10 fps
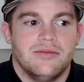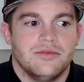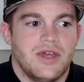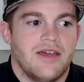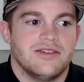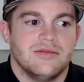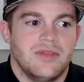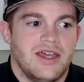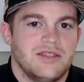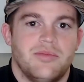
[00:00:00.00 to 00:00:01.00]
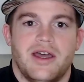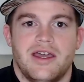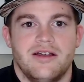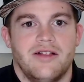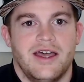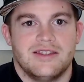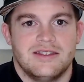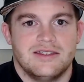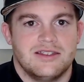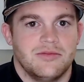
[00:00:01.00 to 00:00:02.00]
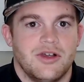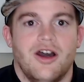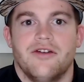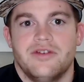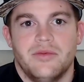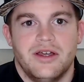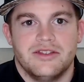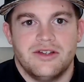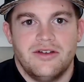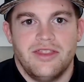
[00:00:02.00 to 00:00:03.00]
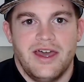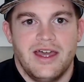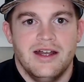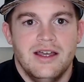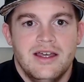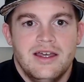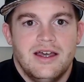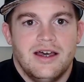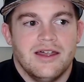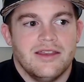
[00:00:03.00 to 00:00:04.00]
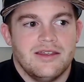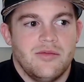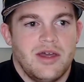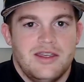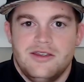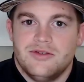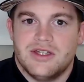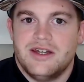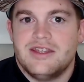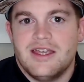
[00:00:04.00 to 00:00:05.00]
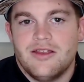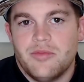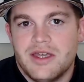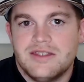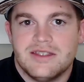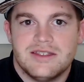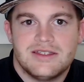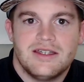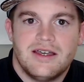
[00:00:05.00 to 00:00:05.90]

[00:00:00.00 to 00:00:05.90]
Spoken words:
We have some nice pint glasses, some coffee mugs, all of that that you might use on a daily basis.